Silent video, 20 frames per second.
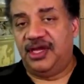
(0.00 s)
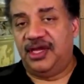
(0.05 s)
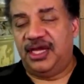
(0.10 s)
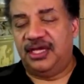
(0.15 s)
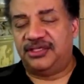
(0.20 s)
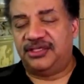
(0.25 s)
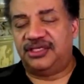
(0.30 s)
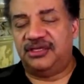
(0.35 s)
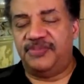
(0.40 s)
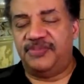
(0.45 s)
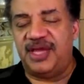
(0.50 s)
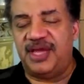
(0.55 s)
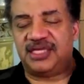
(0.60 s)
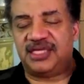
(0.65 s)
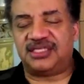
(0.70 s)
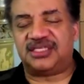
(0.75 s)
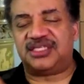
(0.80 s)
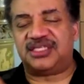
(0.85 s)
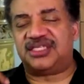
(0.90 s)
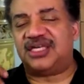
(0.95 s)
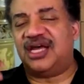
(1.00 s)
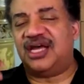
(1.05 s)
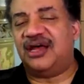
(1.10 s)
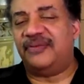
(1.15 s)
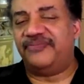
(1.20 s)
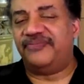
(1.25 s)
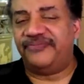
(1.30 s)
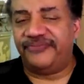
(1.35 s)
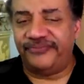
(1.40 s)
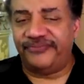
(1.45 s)
And so you make
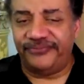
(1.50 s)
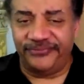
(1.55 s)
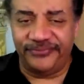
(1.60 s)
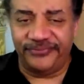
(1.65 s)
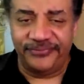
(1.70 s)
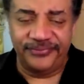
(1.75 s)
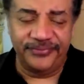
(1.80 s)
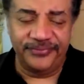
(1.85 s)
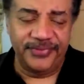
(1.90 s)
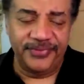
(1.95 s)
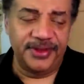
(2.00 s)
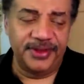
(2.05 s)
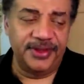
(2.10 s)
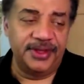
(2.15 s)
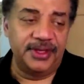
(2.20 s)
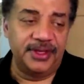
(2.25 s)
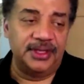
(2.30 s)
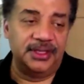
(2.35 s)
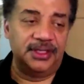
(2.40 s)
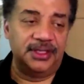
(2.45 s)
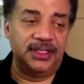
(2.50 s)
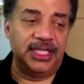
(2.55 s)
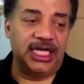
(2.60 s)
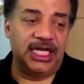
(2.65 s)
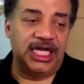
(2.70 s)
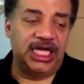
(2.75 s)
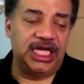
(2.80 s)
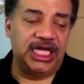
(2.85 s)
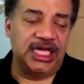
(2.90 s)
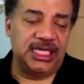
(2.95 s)
some
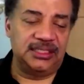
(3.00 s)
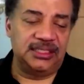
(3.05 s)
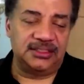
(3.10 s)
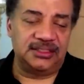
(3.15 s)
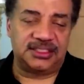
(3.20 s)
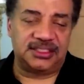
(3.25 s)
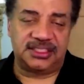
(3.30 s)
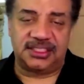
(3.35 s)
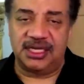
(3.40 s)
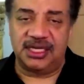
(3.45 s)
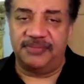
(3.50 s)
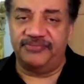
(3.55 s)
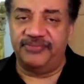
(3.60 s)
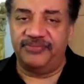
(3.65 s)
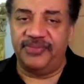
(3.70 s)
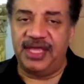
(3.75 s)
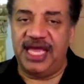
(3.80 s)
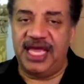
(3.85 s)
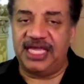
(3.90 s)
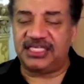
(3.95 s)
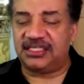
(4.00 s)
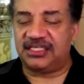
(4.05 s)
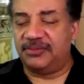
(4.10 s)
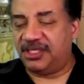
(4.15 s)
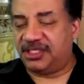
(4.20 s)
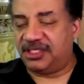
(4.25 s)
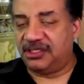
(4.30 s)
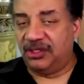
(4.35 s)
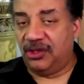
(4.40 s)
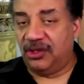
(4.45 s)
some
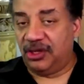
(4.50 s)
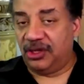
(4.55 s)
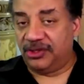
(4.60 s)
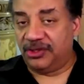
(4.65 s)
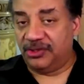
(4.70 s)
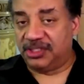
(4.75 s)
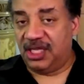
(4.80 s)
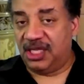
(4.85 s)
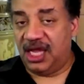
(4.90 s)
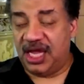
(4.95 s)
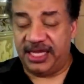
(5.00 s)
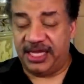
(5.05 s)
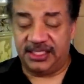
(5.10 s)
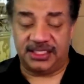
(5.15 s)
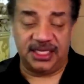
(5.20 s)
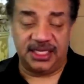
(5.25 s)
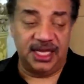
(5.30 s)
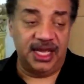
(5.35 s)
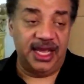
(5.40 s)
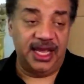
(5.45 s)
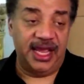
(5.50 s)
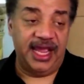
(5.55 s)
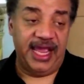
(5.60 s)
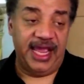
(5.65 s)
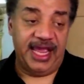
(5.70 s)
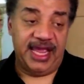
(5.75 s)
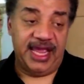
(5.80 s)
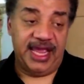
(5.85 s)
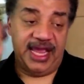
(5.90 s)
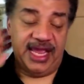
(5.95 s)
estimates along those lines,
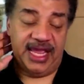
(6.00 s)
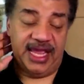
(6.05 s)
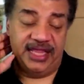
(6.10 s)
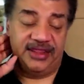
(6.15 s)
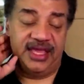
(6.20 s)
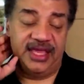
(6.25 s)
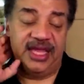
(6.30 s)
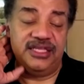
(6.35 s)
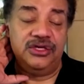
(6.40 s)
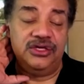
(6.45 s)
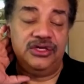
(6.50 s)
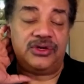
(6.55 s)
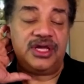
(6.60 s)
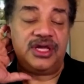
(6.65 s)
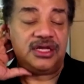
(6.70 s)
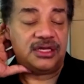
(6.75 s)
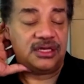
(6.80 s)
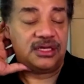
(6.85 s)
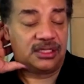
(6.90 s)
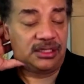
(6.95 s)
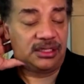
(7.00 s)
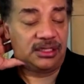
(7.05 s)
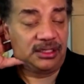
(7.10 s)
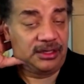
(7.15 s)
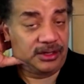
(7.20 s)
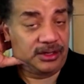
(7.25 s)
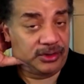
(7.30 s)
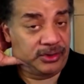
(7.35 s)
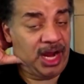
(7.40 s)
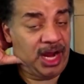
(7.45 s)
and then you can
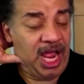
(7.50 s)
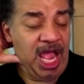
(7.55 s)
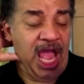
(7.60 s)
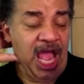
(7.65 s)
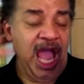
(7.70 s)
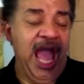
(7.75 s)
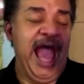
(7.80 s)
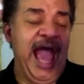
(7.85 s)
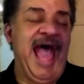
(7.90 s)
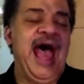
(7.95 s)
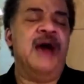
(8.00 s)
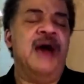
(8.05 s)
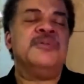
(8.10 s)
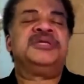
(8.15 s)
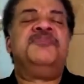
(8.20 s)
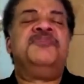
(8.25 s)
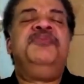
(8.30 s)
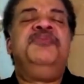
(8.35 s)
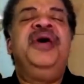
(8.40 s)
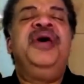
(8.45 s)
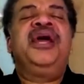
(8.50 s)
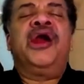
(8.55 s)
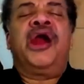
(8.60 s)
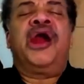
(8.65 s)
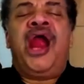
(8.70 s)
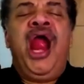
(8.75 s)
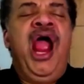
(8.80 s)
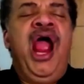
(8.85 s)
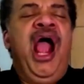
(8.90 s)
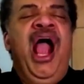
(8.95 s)
conclude how much
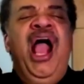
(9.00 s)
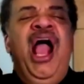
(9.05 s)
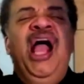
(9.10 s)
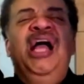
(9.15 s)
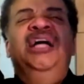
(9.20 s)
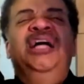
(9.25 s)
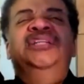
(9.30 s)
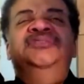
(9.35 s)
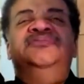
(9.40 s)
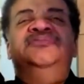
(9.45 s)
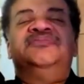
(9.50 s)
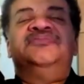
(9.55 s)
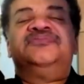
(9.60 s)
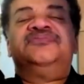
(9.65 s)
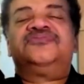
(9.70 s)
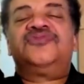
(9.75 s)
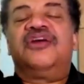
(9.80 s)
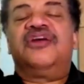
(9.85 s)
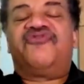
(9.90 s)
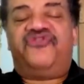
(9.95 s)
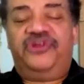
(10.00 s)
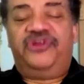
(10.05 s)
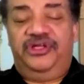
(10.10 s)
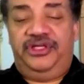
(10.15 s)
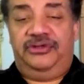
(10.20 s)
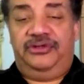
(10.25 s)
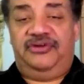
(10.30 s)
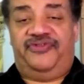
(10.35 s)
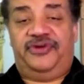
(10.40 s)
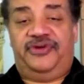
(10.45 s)
bigger the full
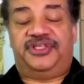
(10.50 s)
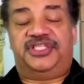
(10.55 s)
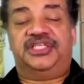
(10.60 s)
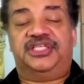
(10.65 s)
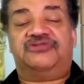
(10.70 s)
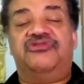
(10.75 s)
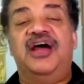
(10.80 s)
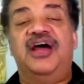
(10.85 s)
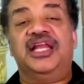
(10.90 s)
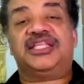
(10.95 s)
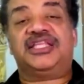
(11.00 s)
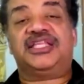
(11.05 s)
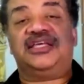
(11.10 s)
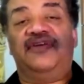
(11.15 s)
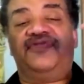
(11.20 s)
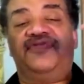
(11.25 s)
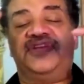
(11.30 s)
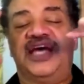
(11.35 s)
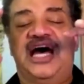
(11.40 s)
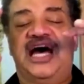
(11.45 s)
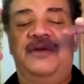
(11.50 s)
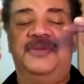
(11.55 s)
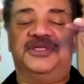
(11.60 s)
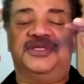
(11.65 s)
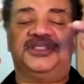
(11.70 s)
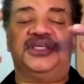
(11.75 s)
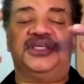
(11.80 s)
universe is relative to how much